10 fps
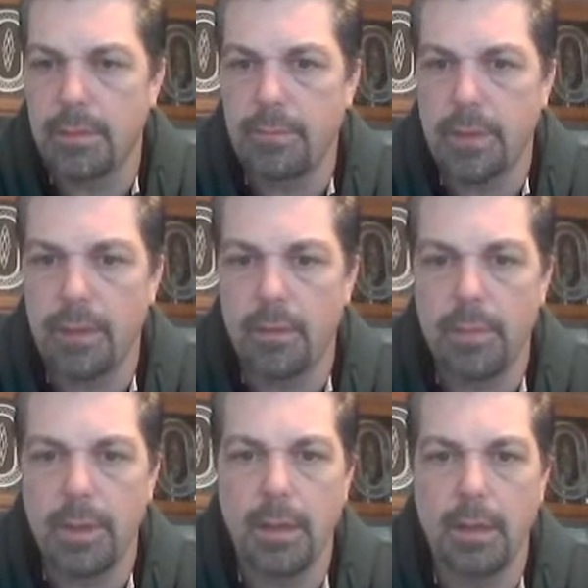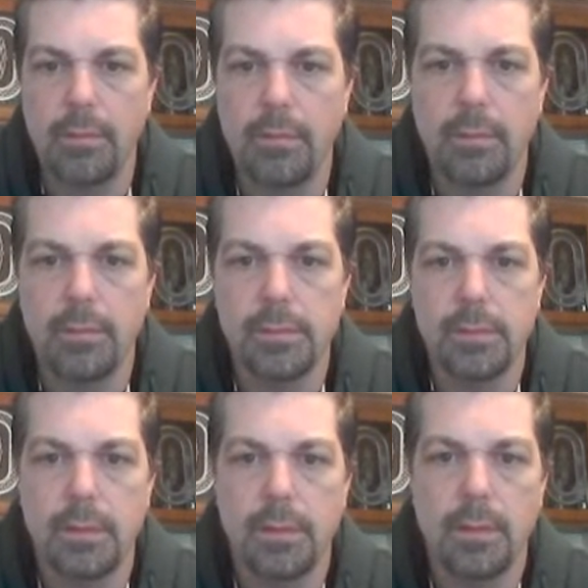See if we got our player
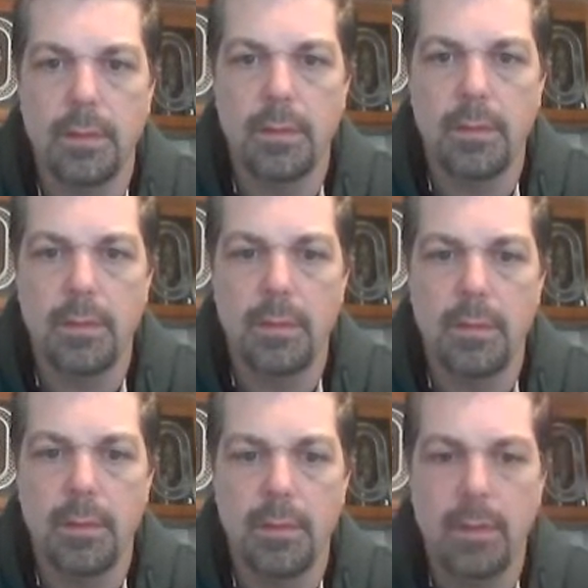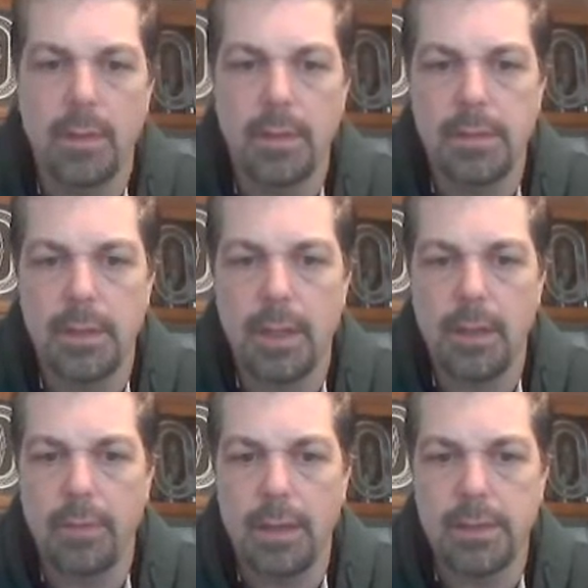controls. See,
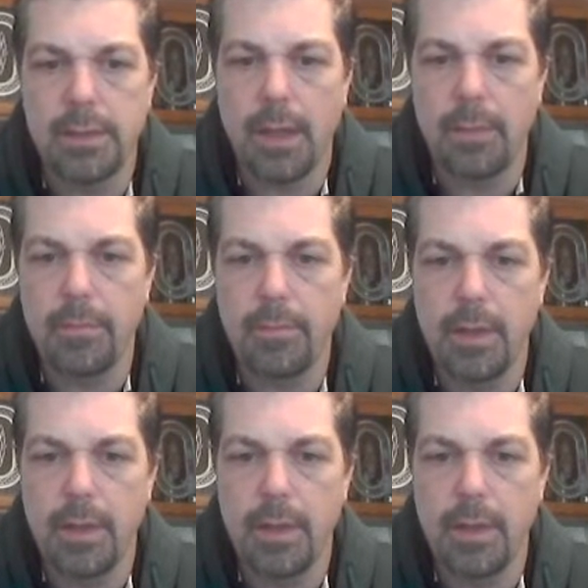now we can stop the